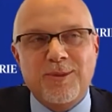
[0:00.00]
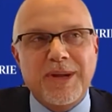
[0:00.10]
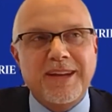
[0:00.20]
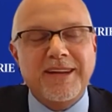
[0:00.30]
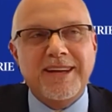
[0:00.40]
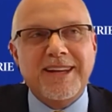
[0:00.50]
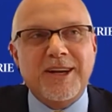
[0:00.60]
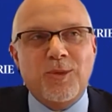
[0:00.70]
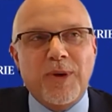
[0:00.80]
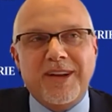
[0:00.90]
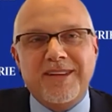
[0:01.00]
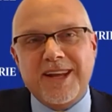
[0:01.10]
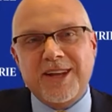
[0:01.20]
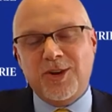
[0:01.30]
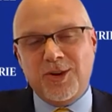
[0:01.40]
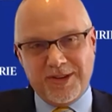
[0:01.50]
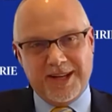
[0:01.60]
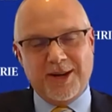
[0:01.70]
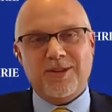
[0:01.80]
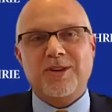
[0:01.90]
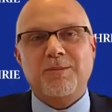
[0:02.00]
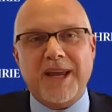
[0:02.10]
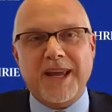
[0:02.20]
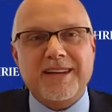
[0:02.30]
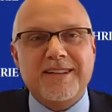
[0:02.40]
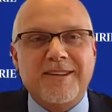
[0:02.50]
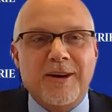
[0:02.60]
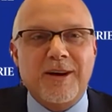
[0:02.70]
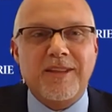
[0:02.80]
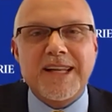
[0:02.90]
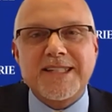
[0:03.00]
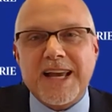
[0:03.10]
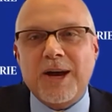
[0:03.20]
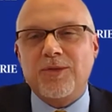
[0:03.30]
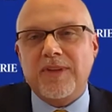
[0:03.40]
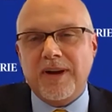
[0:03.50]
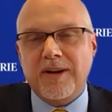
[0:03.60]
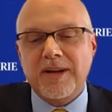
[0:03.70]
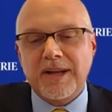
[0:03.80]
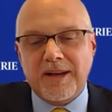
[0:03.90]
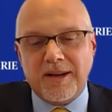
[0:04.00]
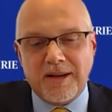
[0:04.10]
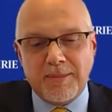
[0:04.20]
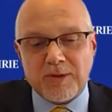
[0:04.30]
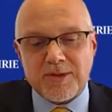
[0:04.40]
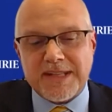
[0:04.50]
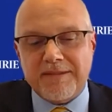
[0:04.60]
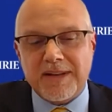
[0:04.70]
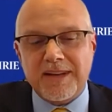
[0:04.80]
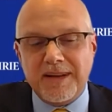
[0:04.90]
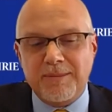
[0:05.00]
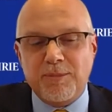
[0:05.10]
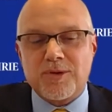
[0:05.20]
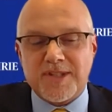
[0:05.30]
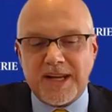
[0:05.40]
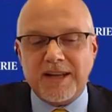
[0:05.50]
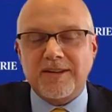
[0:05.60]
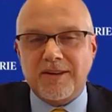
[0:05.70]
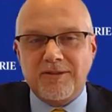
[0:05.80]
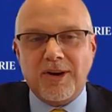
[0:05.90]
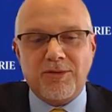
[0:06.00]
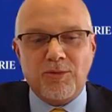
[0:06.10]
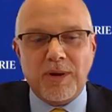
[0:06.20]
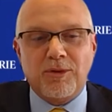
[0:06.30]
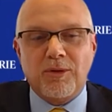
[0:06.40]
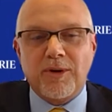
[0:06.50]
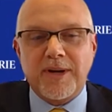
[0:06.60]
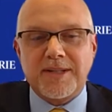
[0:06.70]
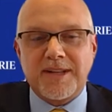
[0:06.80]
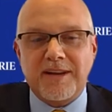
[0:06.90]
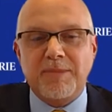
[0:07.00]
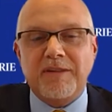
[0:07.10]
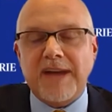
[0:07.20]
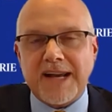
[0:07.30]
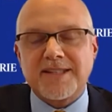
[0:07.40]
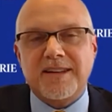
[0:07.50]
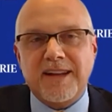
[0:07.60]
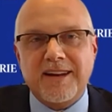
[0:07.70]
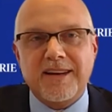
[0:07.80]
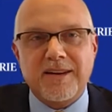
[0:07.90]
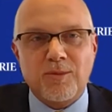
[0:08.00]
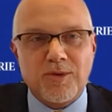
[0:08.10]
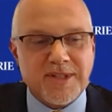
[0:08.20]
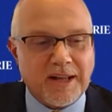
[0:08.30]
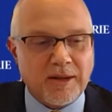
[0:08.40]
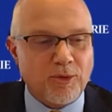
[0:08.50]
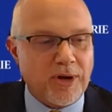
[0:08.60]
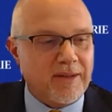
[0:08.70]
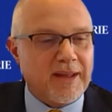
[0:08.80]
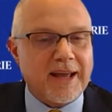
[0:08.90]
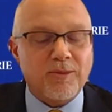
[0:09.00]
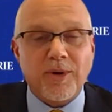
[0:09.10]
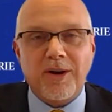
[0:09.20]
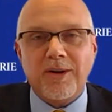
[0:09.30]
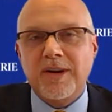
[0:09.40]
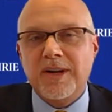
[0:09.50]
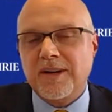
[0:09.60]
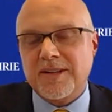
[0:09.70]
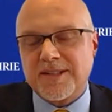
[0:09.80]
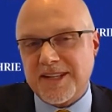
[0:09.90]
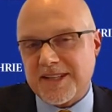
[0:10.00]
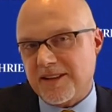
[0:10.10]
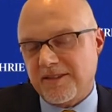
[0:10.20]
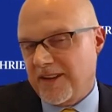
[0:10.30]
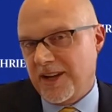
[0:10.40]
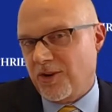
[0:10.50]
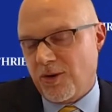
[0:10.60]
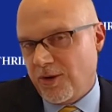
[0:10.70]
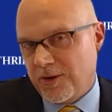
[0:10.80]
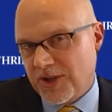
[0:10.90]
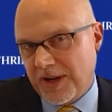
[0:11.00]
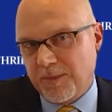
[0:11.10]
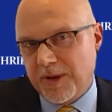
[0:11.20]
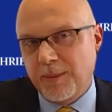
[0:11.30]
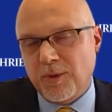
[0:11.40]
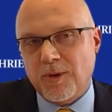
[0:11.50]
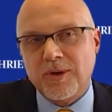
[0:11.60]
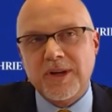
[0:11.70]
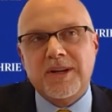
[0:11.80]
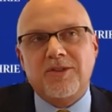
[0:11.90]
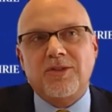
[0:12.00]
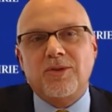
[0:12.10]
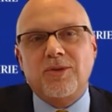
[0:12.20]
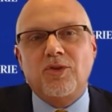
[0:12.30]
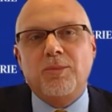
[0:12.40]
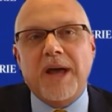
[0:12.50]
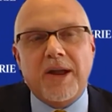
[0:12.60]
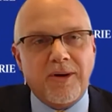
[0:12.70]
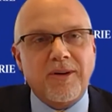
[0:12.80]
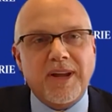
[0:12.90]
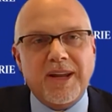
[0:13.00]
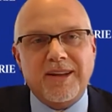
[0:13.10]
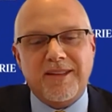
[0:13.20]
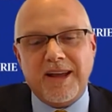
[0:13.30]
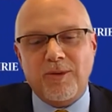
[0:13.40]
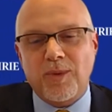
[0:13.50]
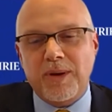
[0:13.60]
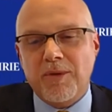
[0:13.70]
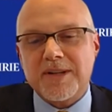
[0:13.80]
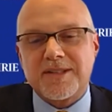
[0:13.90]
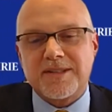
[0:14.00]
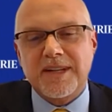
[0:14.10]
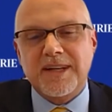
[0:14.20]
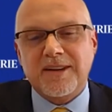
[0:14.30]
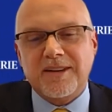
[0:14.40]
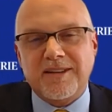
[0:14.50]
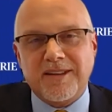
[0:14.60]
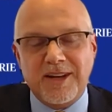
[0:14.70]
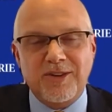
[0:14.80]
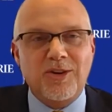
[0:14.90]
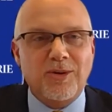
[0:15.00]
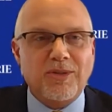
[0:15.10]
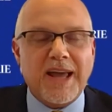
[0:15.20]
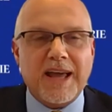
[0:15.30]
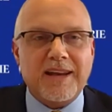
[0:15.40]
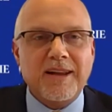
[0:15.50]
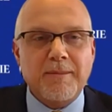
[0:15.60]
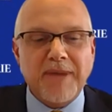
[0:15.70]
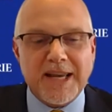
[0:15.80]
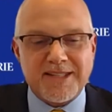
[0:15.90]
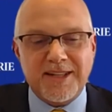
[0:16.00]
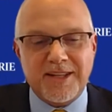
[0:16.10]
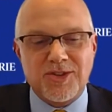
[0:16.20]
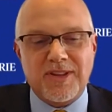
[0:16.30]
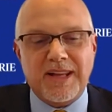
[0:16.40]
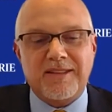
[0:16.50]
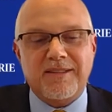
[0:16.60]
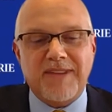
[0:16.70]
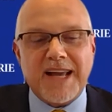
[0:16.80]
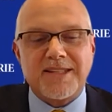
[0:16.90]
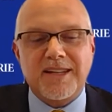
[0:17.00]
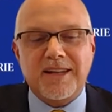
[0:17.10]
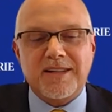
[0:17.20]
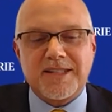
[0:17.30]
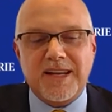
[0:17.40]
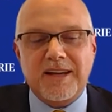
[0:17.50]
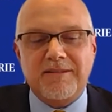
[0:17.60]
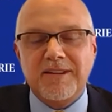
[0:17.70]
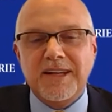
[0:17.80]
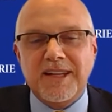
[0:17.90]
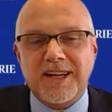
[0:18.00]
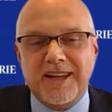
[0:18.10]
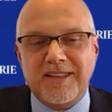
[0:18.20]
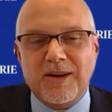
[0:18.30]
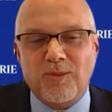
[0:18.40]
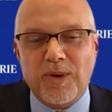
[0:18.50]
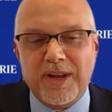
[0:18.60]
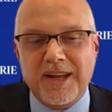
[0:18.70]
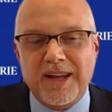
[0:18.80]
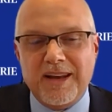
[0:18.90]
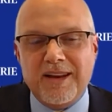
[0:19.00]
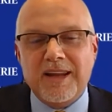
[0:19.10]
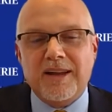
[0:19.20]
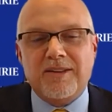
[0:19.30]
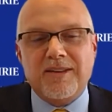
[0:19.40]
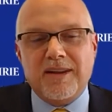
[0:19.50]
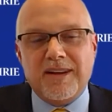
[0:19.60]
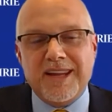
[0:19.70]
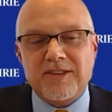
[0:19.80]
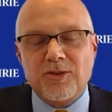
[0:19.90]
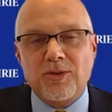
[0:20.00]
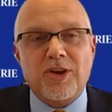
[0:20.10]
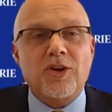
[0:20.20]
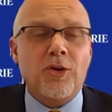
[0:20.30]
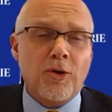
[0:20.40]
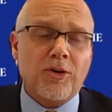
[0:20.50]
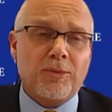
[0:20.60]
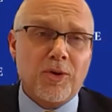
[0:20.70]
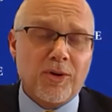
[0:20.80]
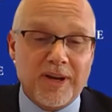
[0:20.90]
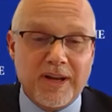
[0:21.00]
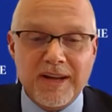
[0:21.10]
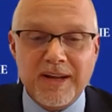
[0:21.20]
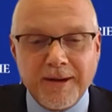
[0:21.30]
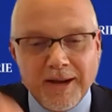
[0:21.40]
We continue to hear the debate that's out there. About 70% of Guthrie employees have been vaccinated, and we're celebrating that. We are consistently encouraging people to do better, and that we must continue that message that the vaccine is safe and that we need to get to the herd immunity.